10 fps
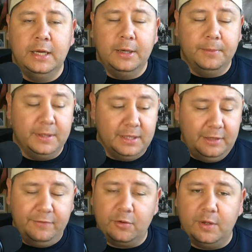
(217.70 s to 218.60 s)
but
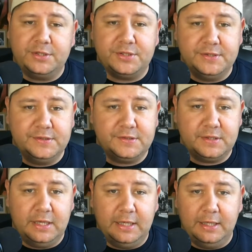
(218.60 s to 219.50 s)
leave your
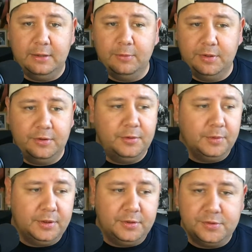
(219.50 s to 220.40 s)
questions, whether you
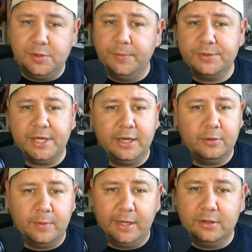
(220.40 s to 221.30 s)
want to do super chat
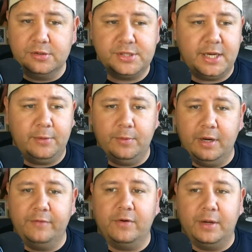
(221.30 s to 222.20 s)
or regular chat,
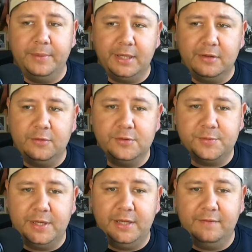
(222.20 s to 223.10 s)
whatever. I'm going to get to
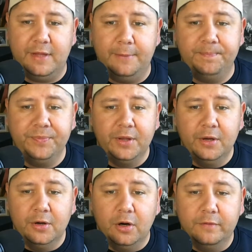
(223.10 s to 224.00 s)
as many of them
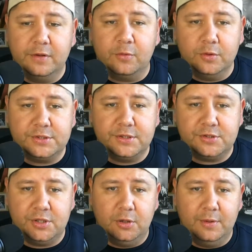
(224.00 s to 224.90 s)
over the course of the
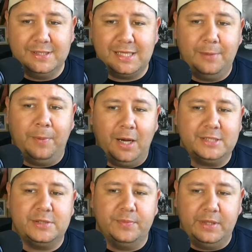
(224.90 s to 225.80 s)
show as I
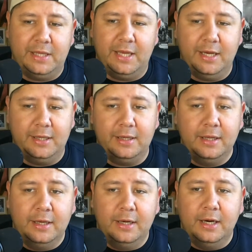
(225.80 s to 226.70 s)
possibly can
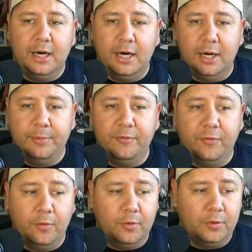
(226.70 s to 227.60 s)

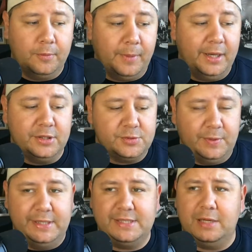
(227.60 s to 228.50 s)
before Miles
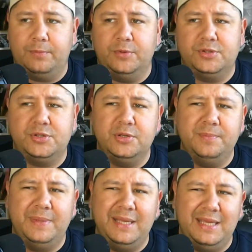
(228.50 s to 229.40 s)
wakes up, which
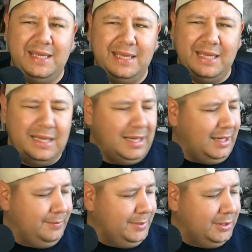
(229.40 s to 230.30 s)
should be,
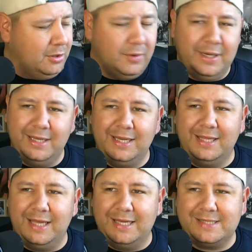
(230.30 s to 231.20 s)
I'm going to go ahead
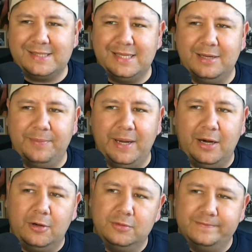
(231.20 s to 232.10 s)
and guess, in
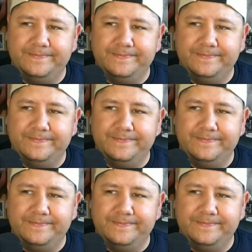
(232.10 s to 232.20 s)
about,